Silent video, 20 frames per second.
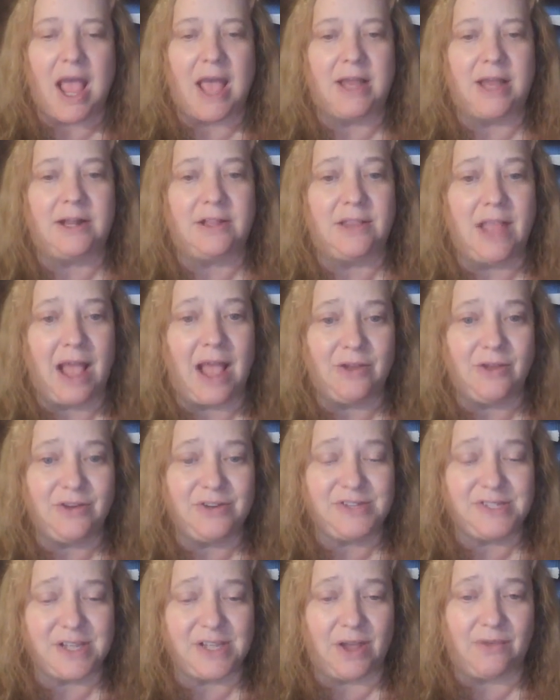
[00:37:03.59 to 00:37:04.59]
And allow
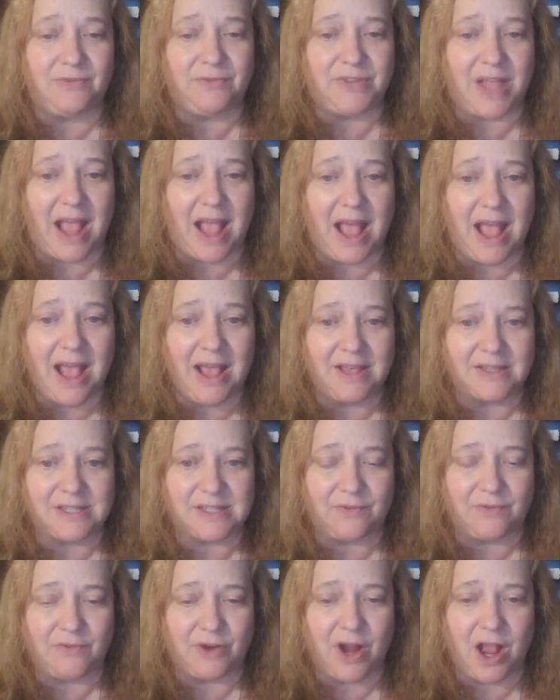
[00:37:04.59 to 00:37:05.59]
yourself to
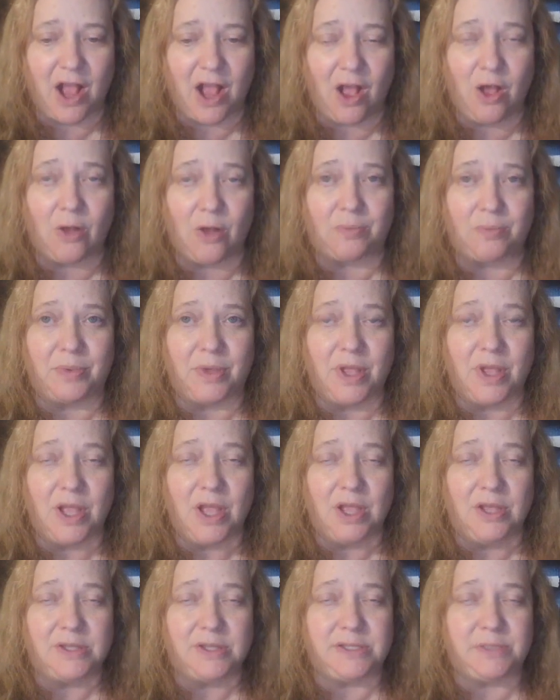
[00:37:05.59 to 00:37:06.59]
ask for help
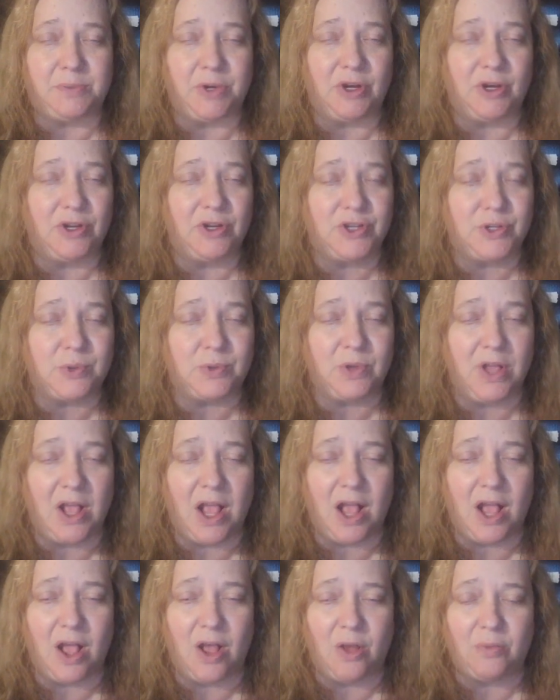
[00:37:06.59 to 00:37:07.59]
spiritual
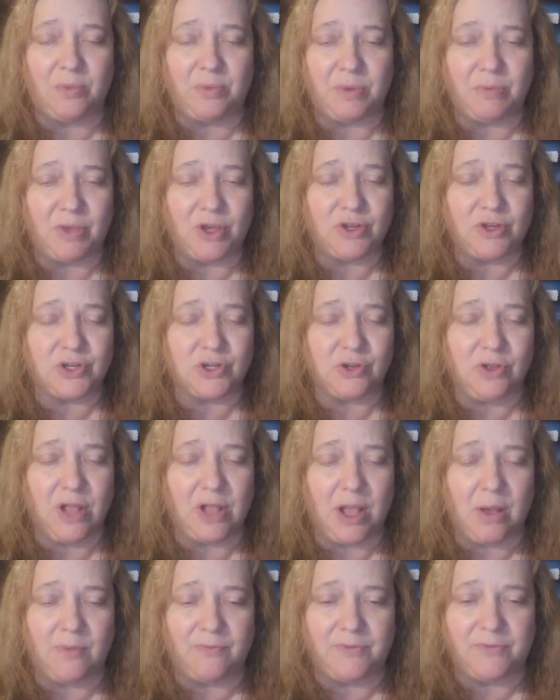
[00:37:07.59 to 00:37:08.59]
help, emotional
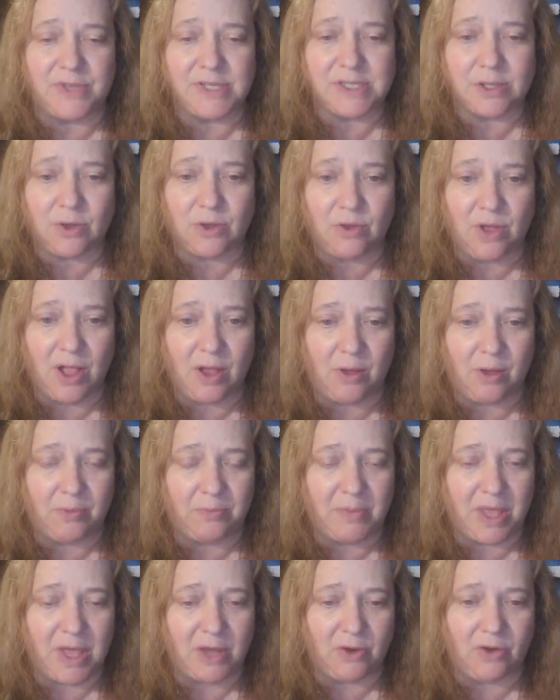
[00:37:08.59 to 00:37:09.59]
help, physical
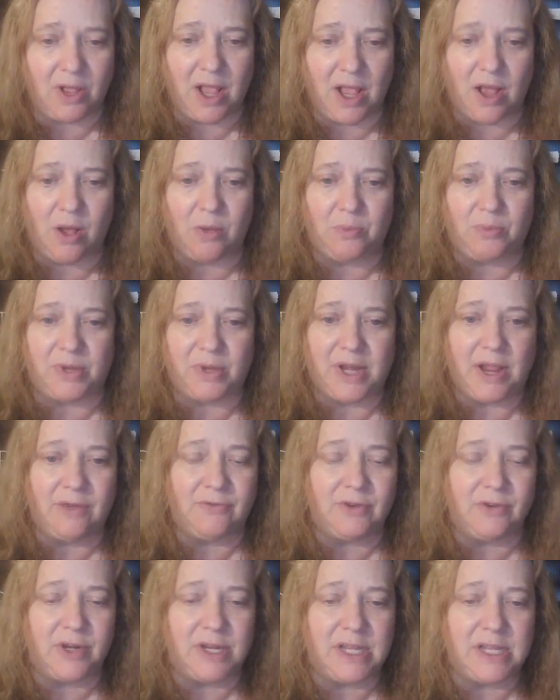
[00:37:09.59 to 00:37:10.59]
help, mental help,
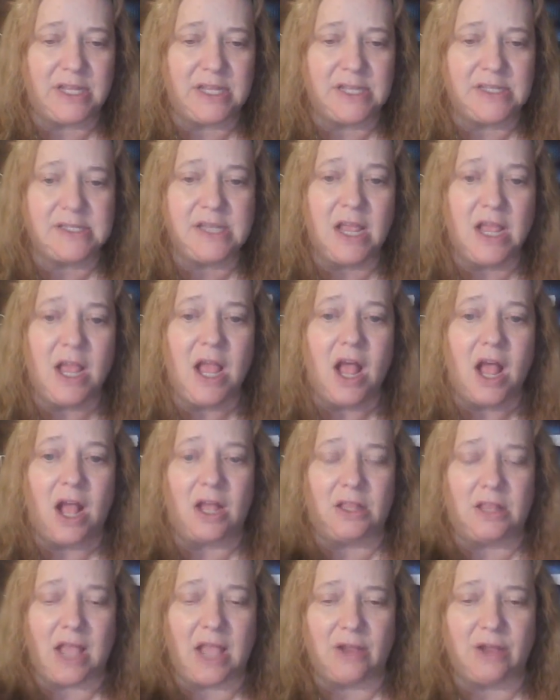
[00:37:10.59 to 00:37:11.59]
whatever it is.
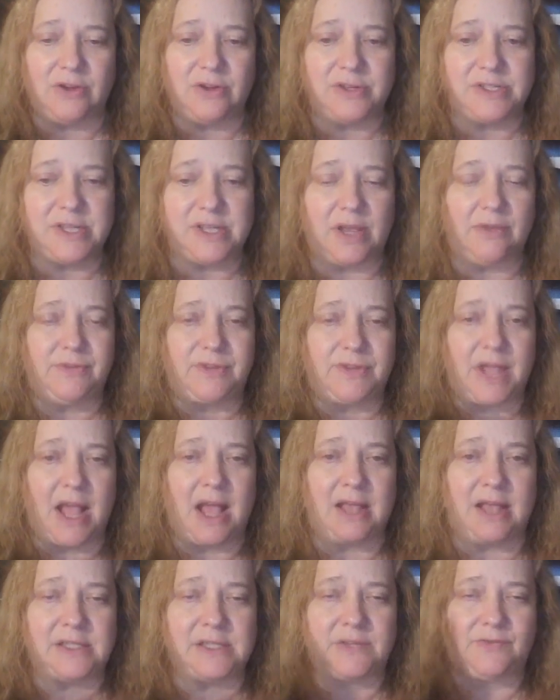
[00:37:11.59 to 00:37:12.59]
Allow yourself to
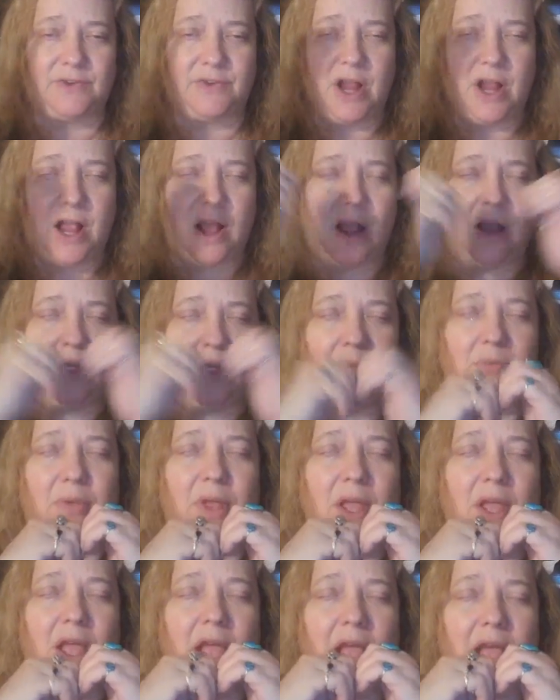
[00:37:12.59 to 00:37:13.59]
ask for help
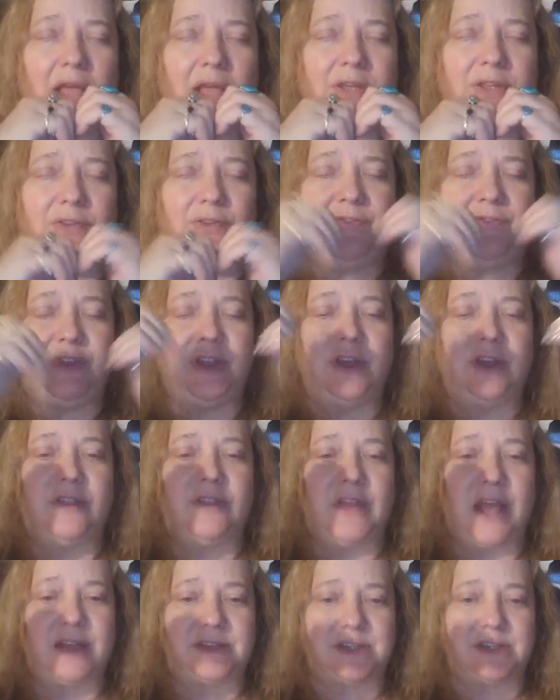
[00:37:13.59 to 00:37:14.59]
and to
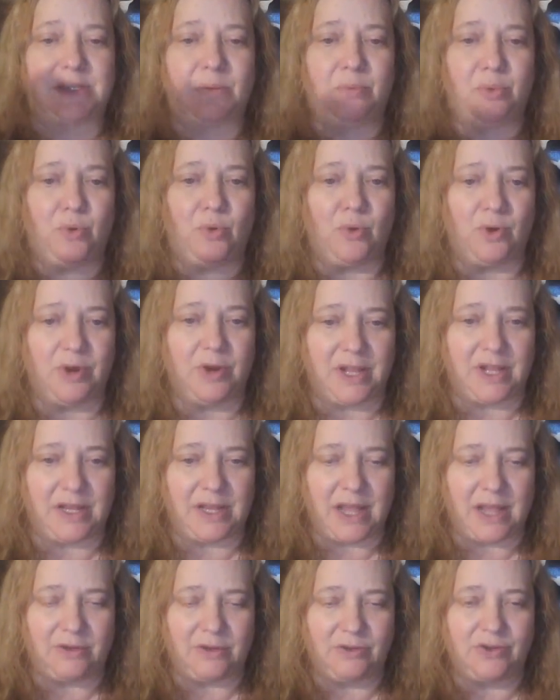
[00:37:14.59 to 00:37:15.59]
feel that support
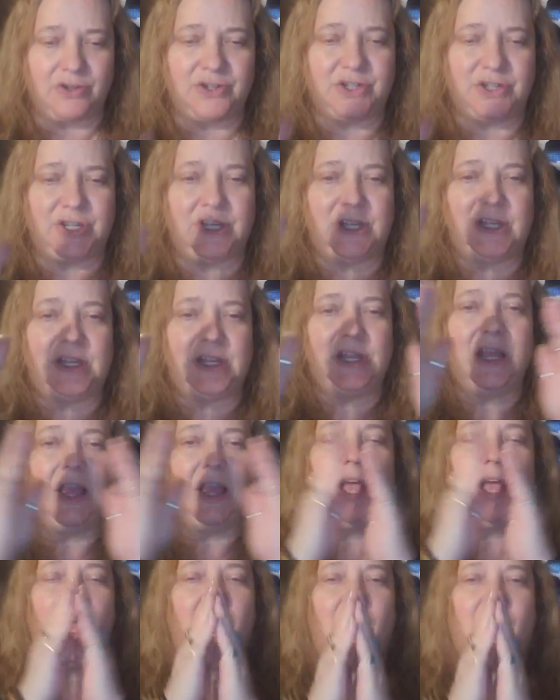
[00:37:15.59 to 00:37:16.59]
and energy
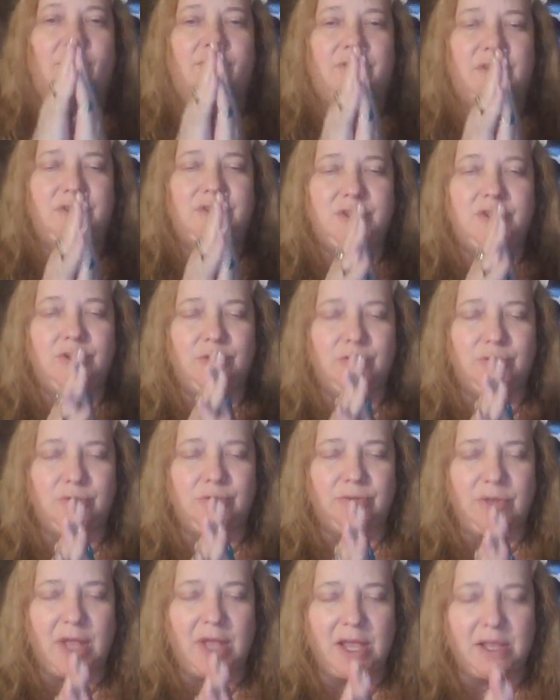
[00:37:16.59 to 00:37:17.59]
of the
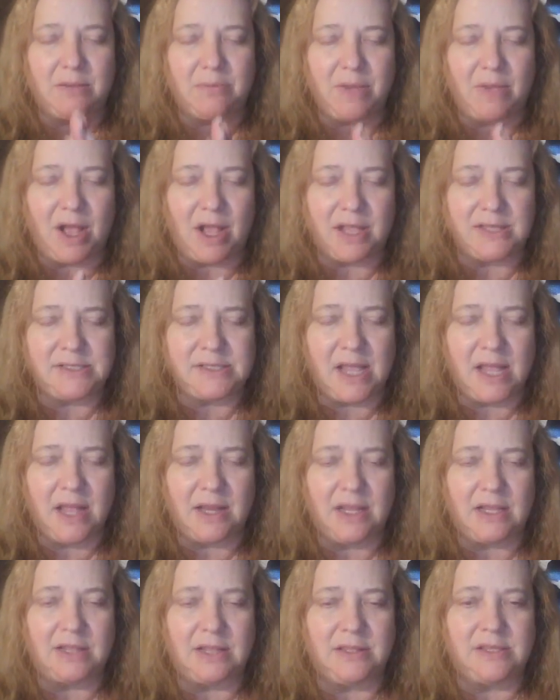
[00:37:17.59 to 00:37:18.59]
two like minds
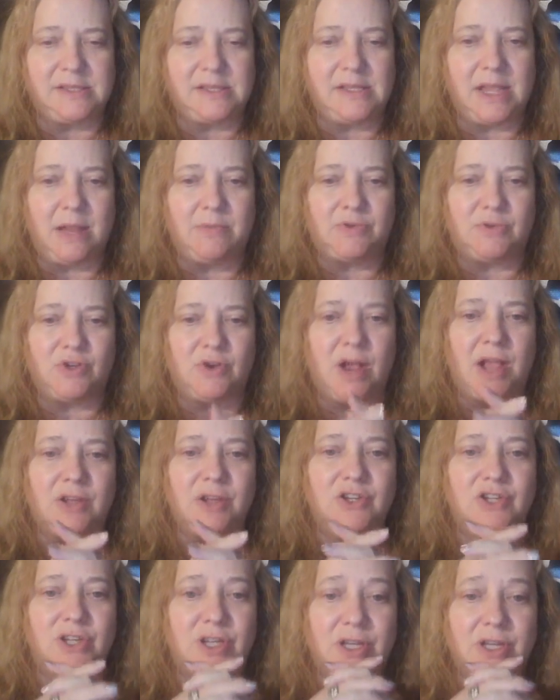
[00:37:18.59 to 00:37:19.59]
heading in the same
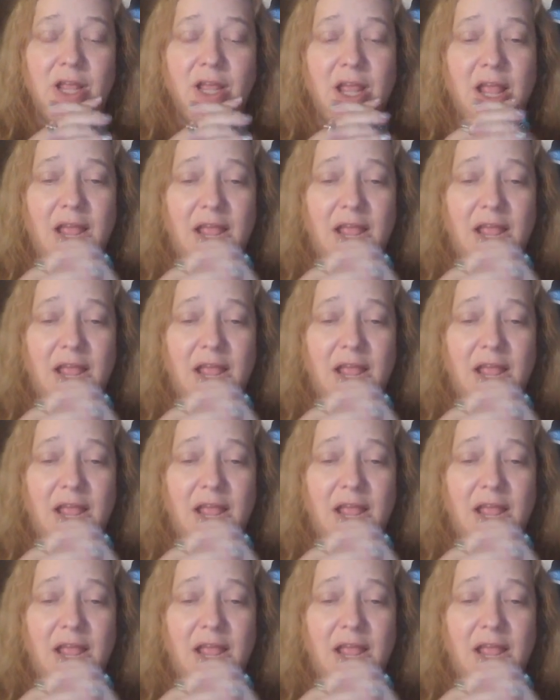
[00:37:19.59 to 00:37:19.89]
direction.